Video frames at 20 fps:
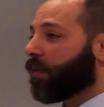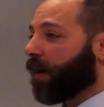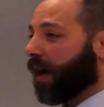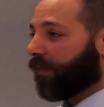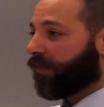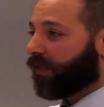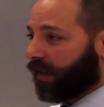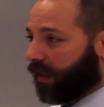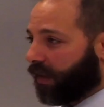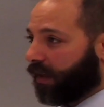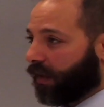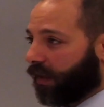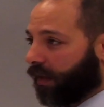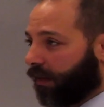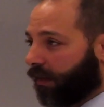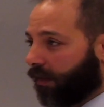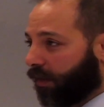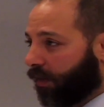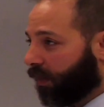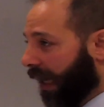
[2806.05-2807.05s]
you have the key,
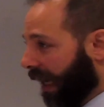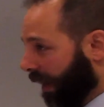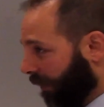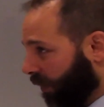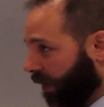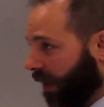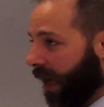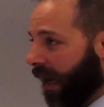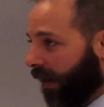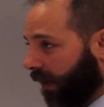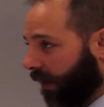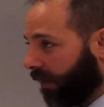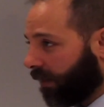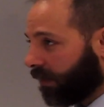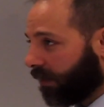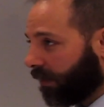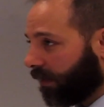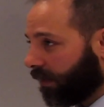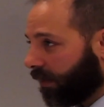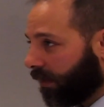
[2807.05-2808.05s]
whoever that
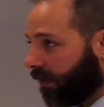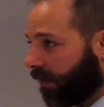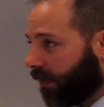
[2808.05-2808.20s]
is.